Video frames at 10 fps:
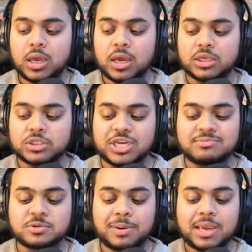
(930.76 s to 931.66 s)

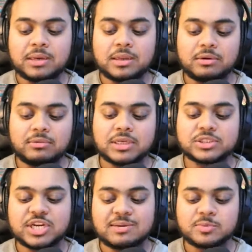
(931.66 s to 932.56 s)
James Payne. Here he is,
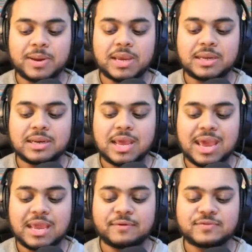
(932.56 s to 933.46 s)
James Payne,
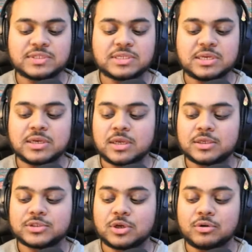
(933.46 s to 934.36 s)
AFC.
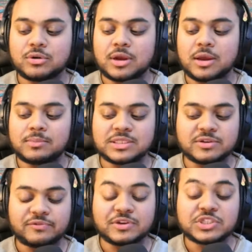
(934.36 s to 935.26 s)
So he's
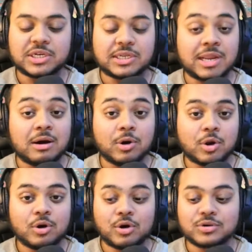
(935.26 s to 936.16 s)
officially now a
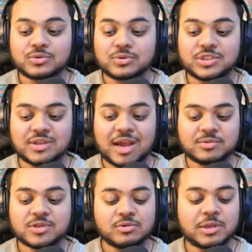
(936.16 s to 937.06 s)
co-host, which is
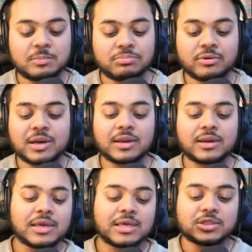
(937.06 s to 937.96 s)
absolutely brilliant.
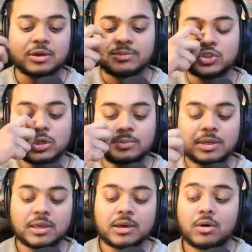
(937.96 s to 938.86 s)
He's going to be joining
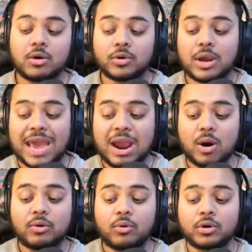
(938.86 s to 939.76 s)
me on
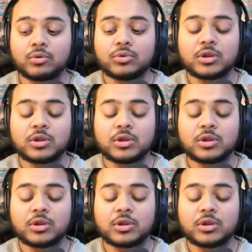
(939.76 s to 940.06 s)
all the